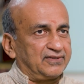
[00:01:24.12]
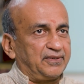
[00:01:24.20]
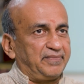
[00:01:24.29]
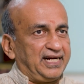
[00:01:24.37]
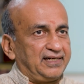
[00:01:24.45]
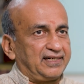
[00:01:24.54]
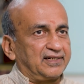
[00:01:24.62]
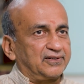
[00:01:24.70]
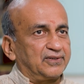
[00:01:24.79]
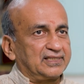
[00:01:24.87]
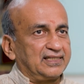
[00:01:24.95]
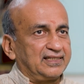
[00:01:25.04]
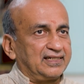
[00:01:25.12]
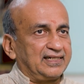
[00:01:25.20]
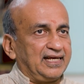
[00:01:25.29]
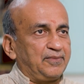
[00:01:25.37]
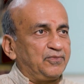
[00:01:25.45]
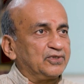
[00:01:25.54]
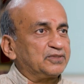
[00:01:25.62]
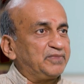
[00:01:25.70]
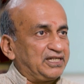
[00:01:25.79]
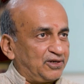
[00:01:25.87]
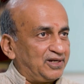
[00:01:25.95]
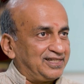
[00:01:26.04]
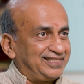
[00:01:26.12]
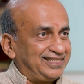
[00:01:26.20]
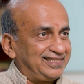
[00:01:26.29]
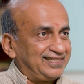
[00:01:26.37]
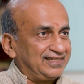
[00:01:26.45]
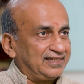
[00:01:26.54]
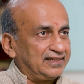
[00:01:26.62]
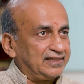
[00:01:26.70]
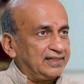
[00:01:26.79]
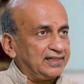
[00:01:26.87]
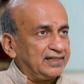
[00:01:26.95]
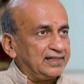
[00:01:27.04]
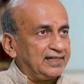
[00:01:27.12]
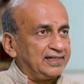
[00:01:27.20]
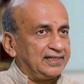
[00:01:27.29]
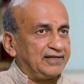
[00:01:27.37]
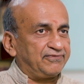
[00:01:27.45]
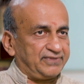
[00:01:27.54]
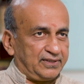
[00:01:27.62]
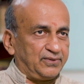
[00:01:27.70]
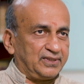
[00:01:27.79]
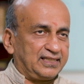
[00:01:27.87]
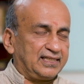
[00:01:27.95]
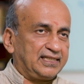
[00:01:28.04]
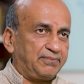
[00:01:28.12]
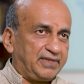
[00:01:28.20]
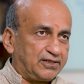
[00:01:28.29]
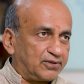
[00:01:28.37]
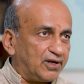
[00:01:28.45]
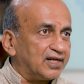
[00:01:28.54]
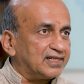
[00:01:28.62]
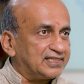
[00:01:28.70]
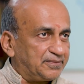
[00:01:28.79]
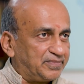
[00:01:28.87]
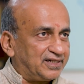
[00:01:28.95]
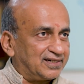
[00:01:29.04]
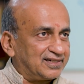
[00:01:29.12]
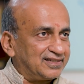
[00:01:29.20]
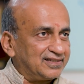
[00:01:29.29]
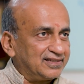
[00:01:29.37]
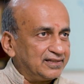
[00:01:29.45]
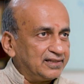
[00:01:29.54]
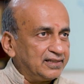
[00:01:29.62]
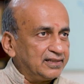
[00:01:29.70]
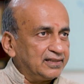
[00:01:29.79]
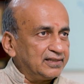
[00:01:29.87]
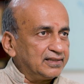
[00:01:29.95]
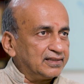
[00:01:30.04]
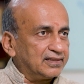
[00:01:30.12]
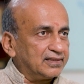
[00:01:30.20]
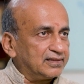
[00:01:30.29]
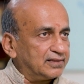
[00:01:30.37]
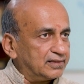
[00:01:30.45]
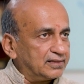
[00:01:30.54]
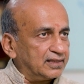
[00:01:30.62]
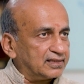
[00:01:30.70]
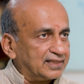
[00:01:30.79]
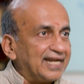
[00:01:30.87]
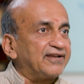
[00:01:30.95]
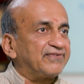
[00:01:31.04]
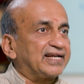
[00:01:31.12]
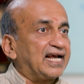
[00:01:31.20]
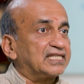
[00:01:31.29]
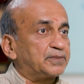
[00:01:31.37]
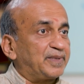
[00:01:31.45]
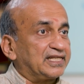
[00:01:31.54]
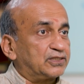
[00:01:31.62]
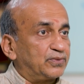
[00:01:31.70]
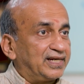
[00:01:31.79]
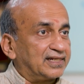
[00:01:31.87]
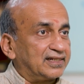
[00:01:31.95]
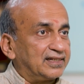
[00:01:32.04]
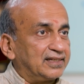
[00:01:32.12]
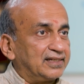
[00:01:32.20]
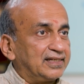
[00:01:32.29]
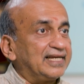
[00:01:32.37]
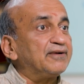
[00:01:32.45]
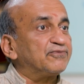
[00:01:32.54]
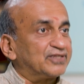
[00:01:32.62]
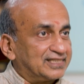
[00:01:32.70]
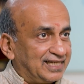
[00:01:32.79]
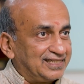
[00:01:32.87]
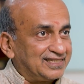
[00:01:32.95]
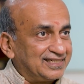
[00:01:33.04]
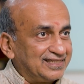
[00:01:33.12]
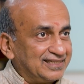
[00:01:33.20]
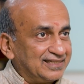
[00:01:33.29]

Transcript: of the ManTech course at that time was metrology. And I found that the metrology part, the scientific aspects were emphasized,